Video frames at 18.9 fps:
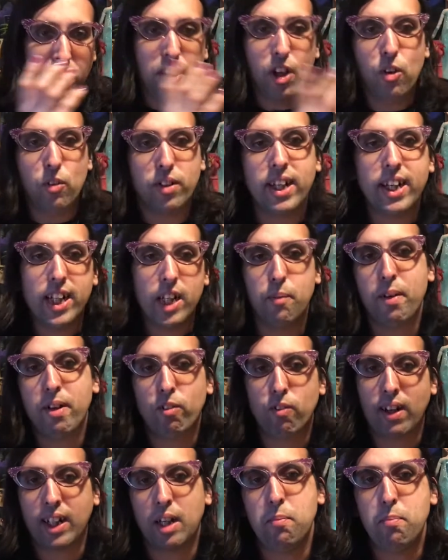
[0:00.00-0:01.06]
don't need to be
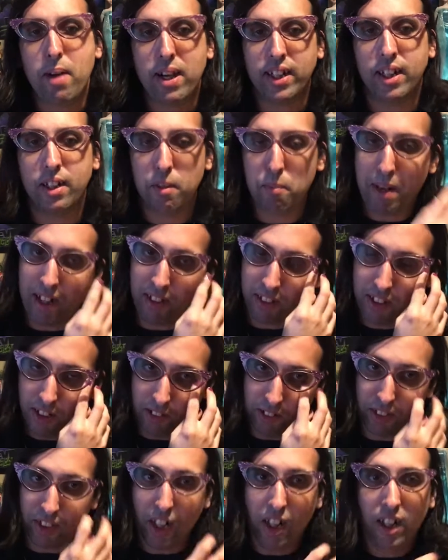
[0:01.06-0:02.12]
recommended about
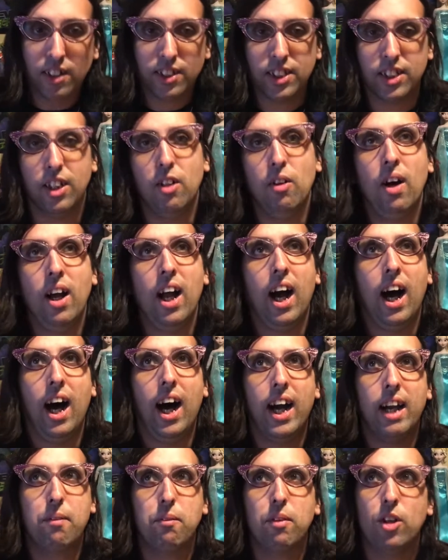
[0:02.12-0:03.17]
those. Also,
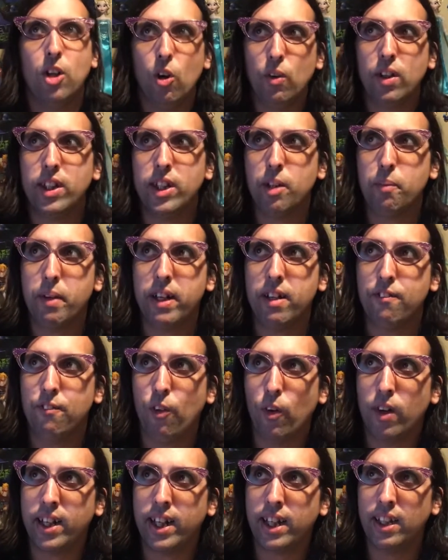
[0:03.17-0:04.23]
I'm going to be
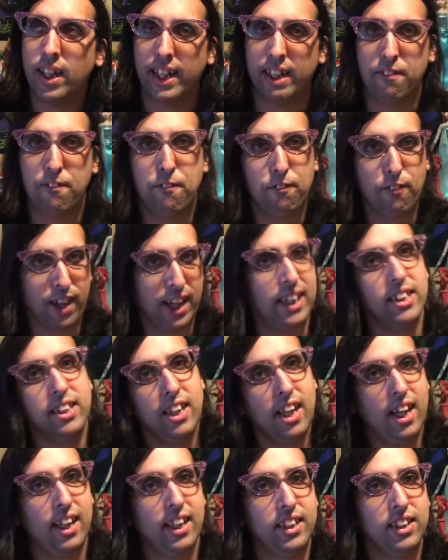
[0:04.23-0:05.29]
avoiding like
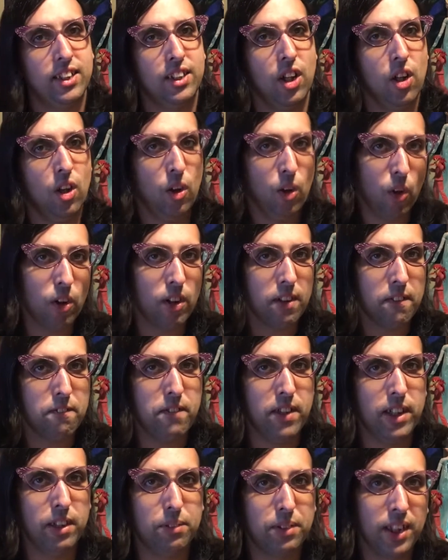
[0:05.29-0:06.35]
franchise horror
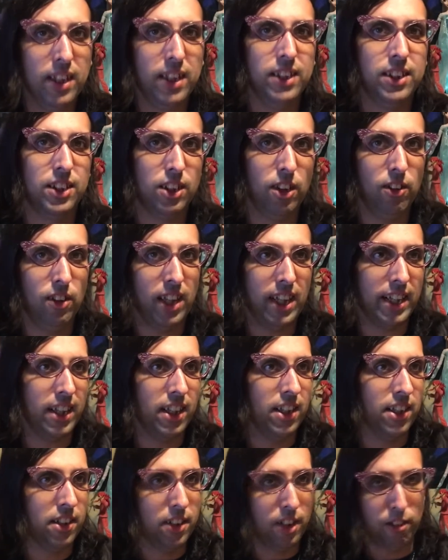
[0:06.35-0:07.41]
films. So like
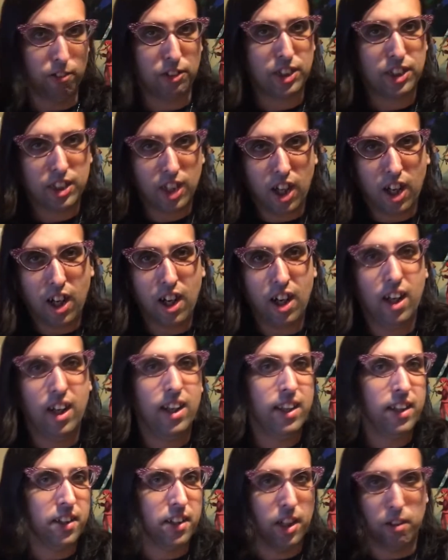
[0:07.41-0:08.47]
no Saw,
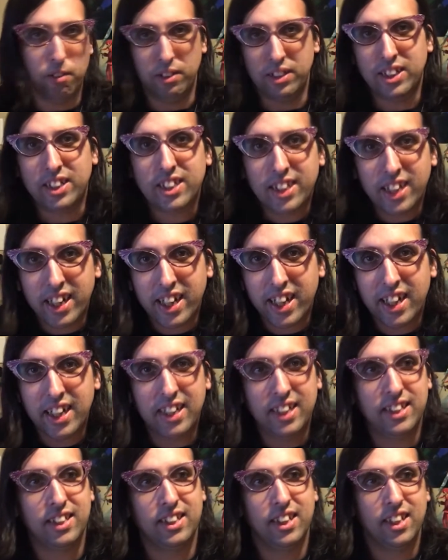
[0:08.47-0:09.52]
no
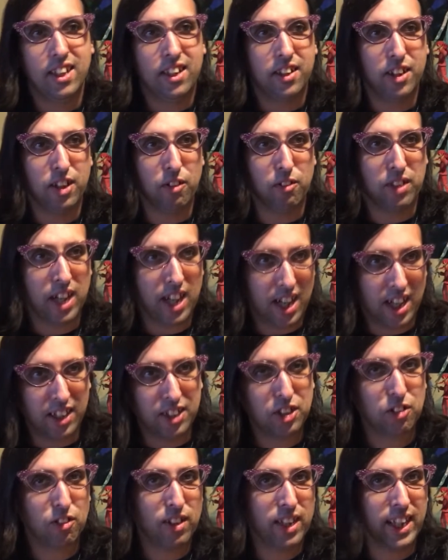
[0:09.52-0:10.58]
Insidious, no
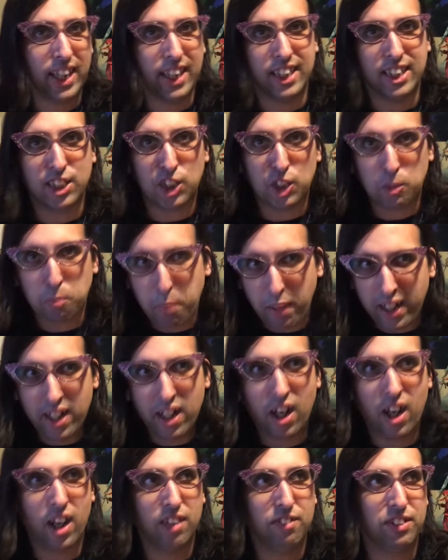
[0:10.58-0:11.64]
Conjuring and its
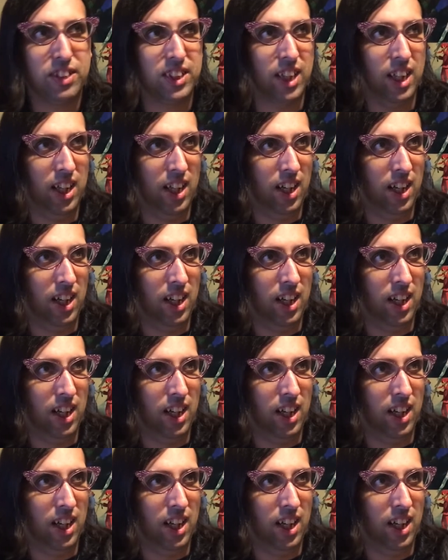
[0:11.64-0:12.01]
spin-offs.